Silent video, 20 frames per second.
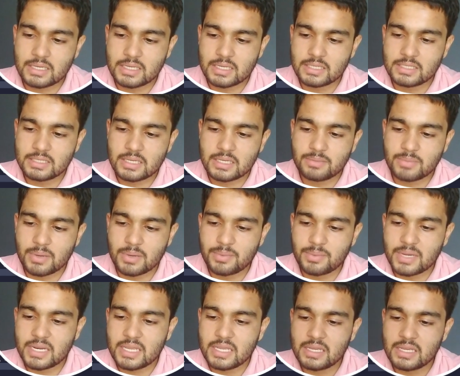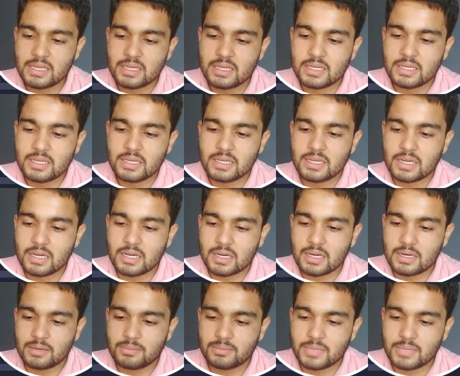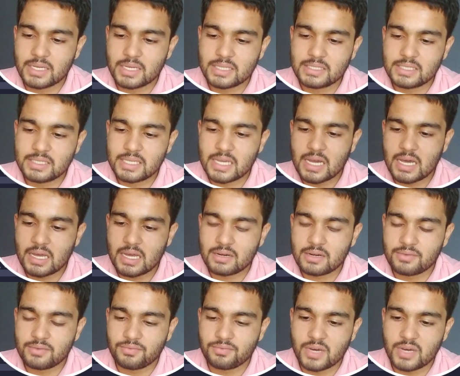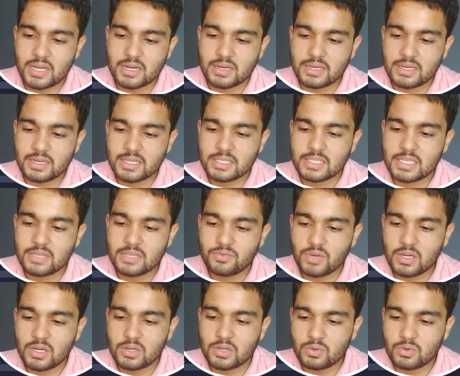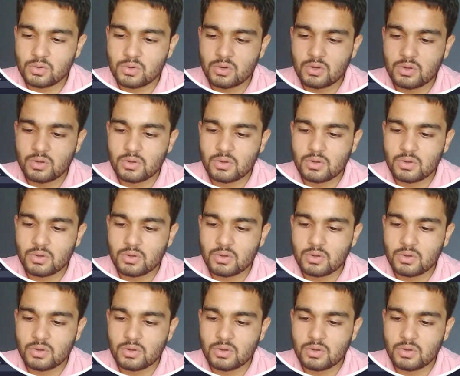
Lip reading: string memory str1 is equal to